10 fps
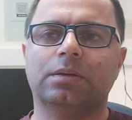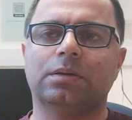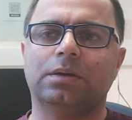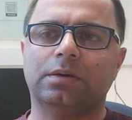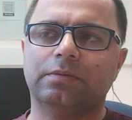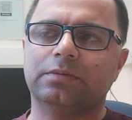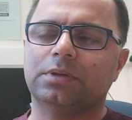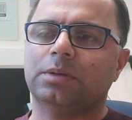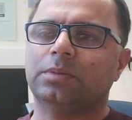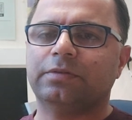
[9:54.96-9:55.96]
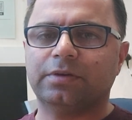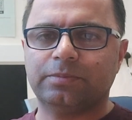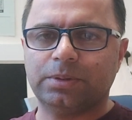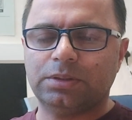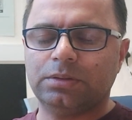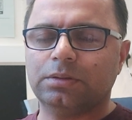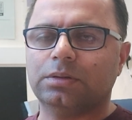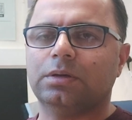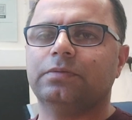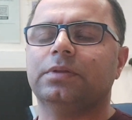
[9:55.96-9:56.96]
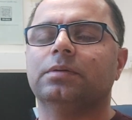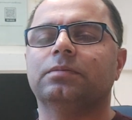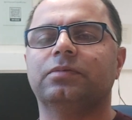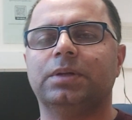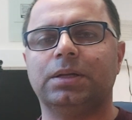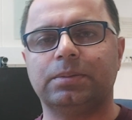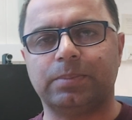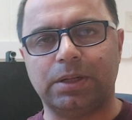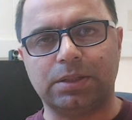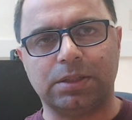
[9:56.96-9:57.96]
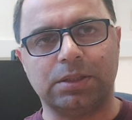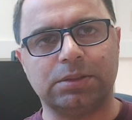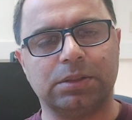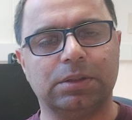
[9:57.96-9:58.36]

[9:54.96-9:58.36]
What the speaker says: give them FFP, give them platelet,